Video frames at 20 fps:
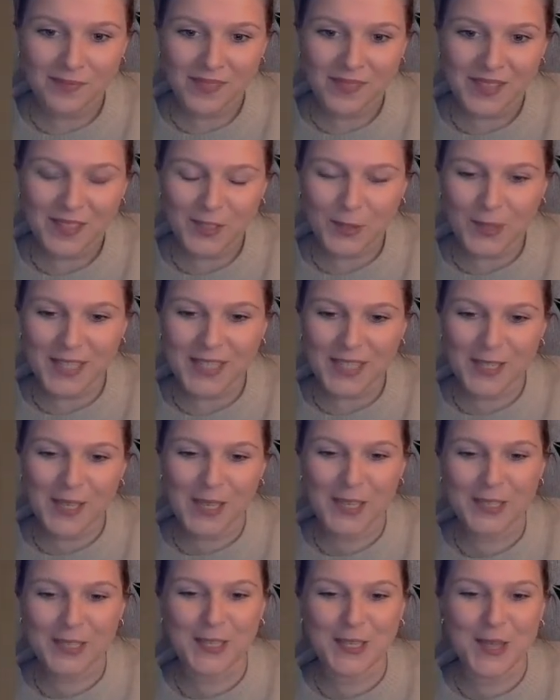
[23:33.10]

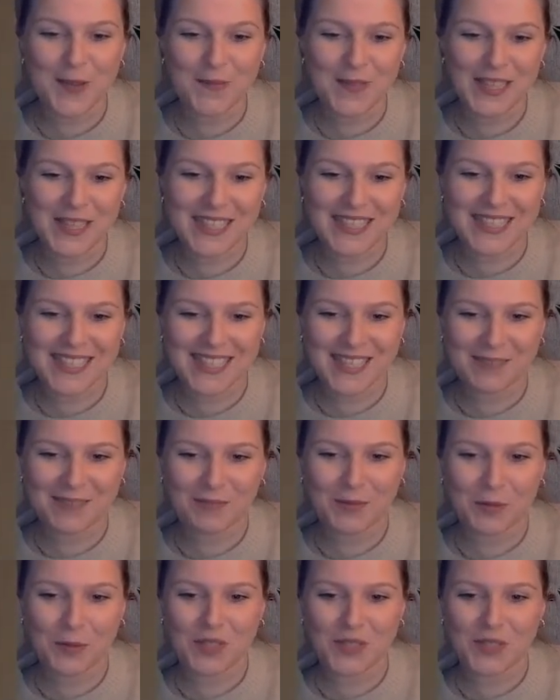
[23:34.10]
22 minutes in and
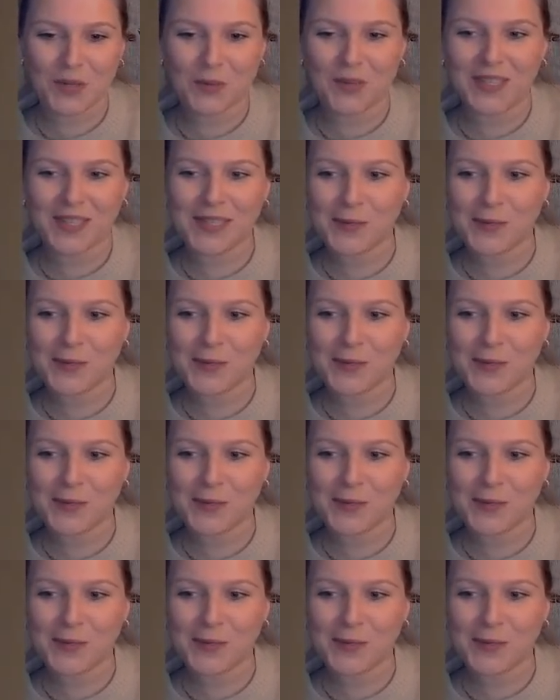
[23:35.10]
Prue's already